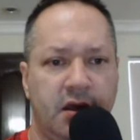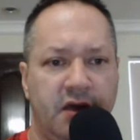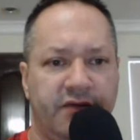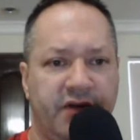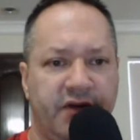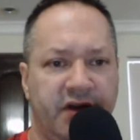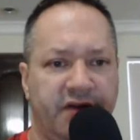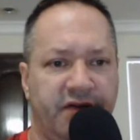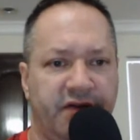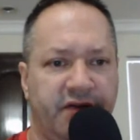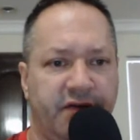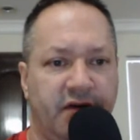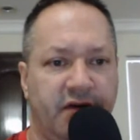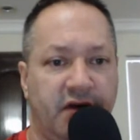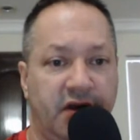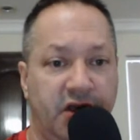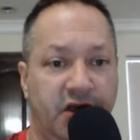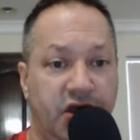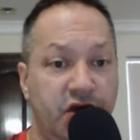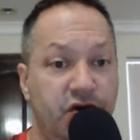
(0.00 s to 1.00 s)
I've got
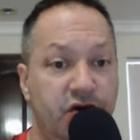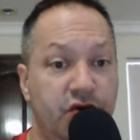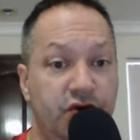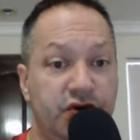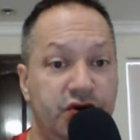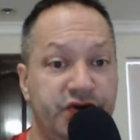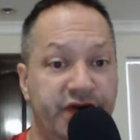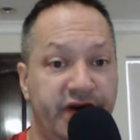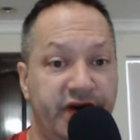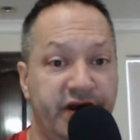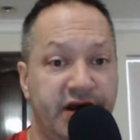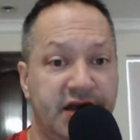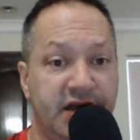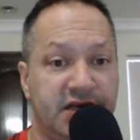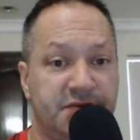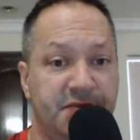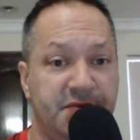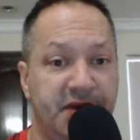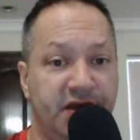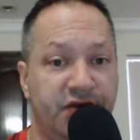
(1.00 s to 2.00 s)
a huge, very
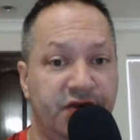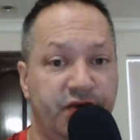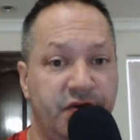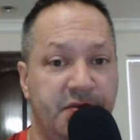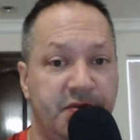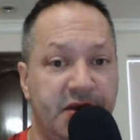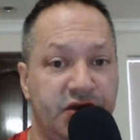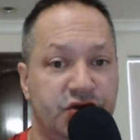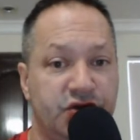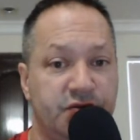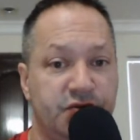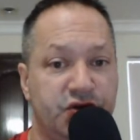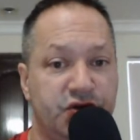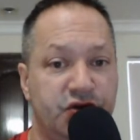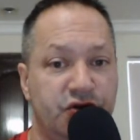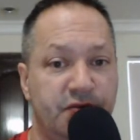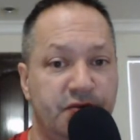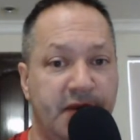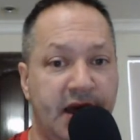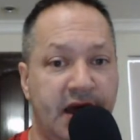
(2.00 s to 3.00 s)
nice big 3-bedroom,
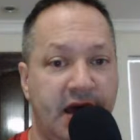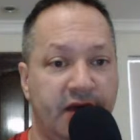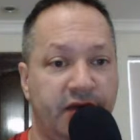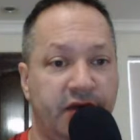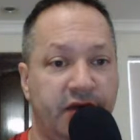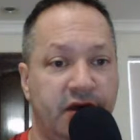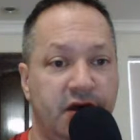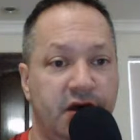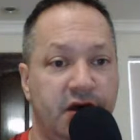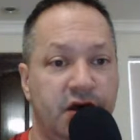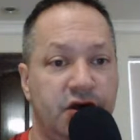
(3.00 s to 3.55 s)
2-bath,